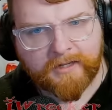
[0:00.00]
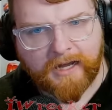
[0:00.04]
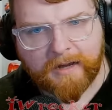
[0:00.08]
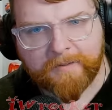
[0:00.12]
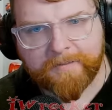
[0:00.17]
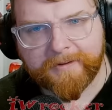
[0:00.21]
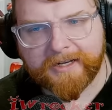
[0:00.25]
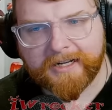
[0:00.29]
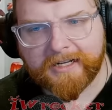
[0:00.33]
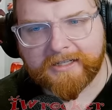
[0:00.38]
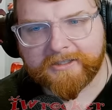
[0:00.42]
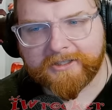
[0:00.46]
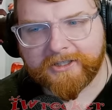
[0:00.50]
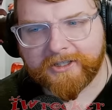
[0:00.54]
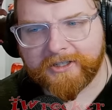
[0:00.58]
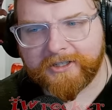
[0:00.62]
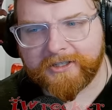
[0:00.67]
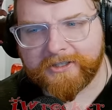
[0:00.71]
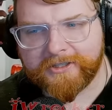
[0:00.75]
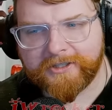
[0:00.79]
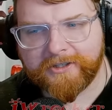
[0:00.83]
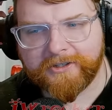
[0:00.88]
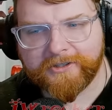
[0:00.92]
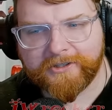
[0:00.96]
I mean, that's good.
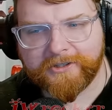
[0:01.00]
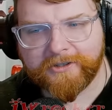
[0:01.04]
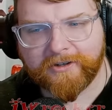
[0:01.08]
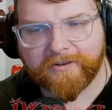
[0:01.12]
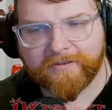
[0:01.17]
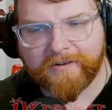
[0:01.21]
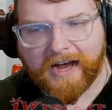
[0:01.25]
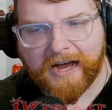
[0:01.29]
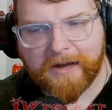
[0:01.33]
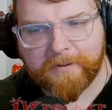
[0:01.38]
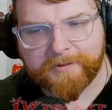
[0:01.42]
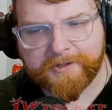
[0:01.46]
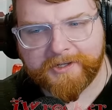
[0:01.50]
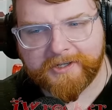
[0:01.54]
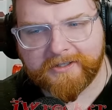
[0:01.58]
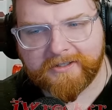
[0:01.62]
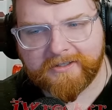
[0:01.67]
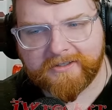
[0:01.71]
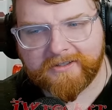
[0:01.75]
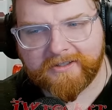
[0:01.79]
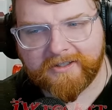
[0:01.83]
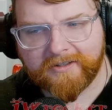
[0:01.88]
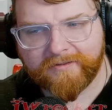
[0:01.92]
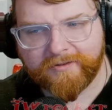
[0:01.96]
So you still have
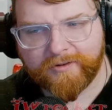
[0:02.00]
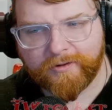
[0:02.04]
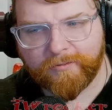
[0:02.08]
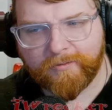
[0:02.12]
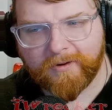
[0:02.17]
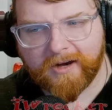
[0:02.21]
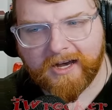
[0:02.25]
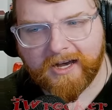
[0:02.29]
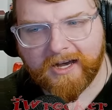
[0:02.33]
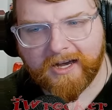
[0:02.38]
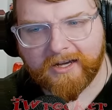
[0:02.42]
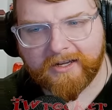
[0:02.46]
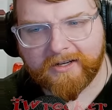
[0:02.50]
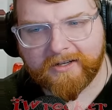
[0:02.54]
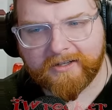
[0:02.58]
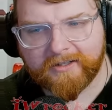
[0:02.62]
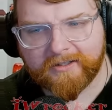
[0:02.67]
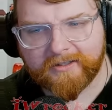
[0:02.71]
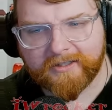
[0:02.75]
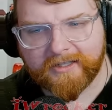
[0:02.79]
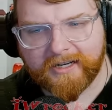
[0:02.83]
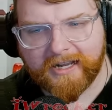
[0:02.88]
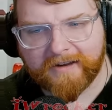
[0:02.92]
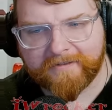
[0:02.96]
options if you want
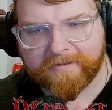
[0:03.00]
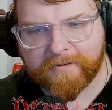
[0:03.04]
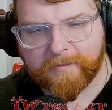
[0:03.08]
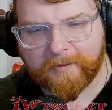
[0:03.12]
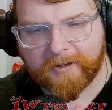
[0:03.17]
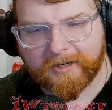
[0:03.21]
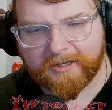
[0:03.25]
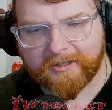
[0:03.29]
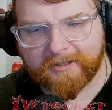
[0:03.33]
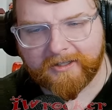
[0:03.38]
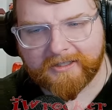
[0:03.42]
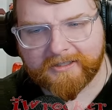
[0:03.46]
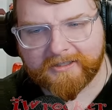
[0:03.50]
an aftermarket light.